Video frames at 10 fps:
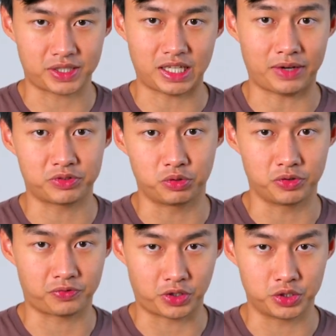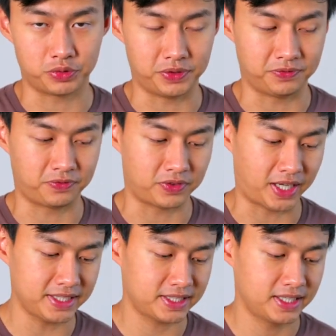that you have to refer to in
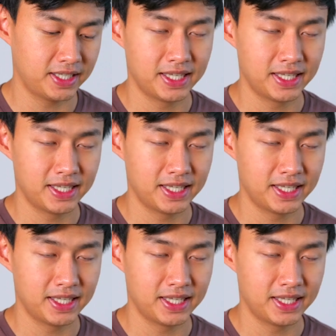flight.